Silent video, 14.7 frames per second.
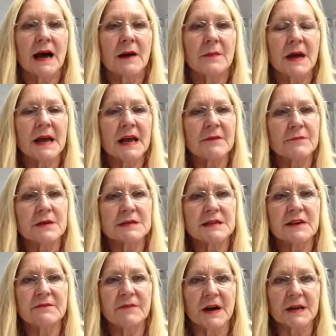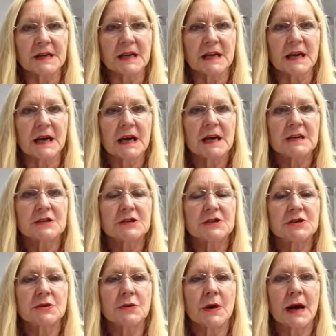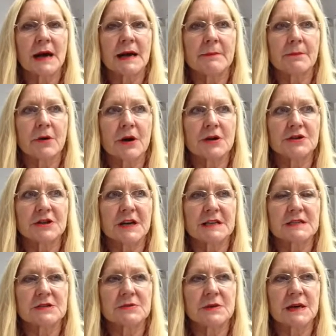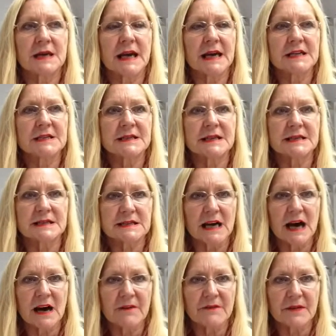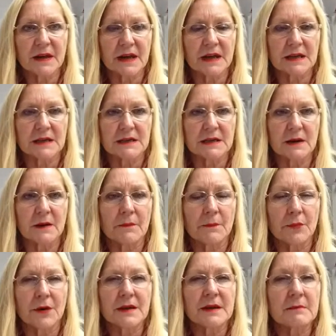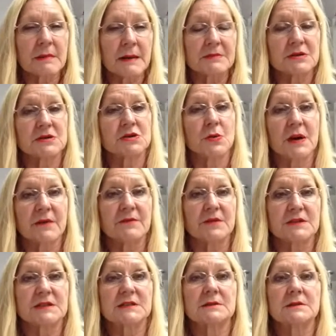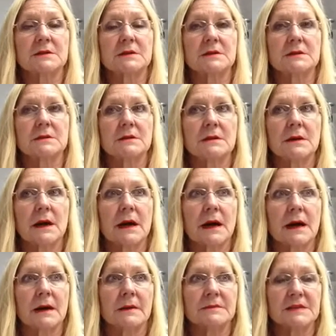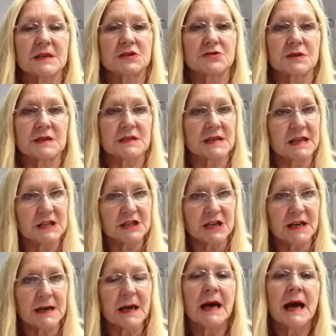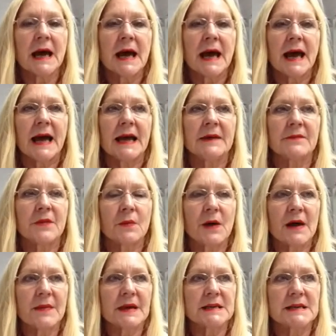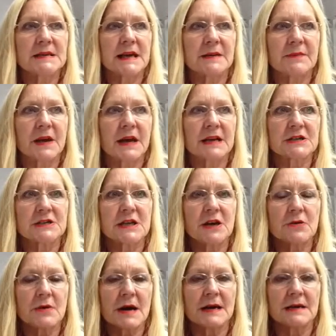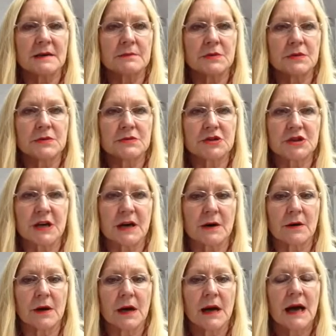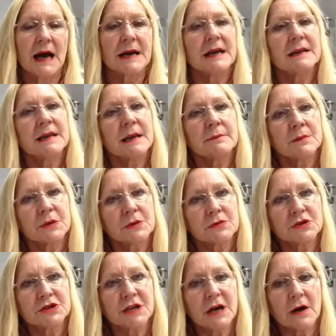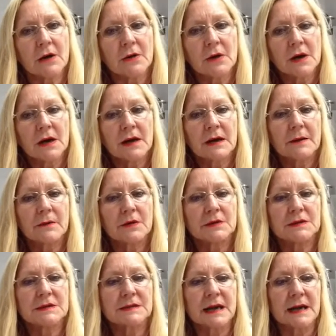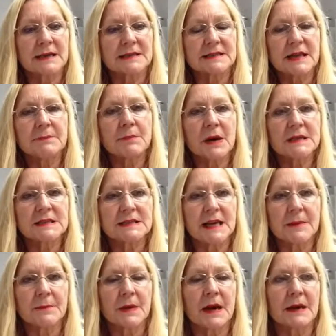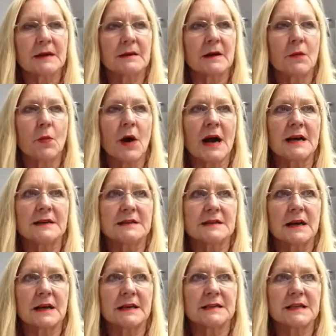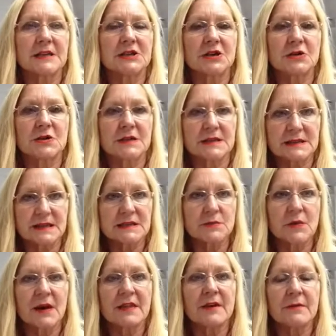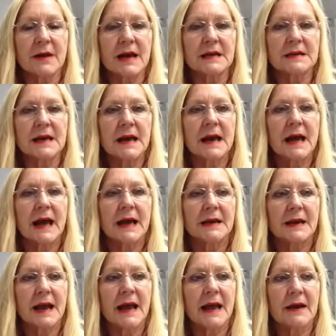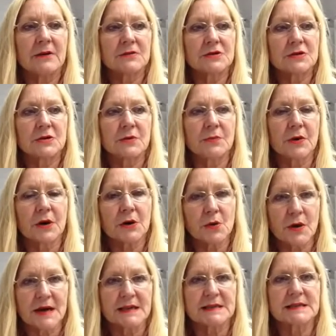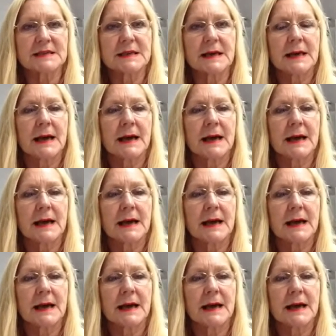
They had received funding to do a project to engage their staff in bringing them up to 21st century teaching. And the way they did that, they actually created a Moodle shell. And in that Moodle shell was step by step and a way a teacher could assess where they're at and how to progress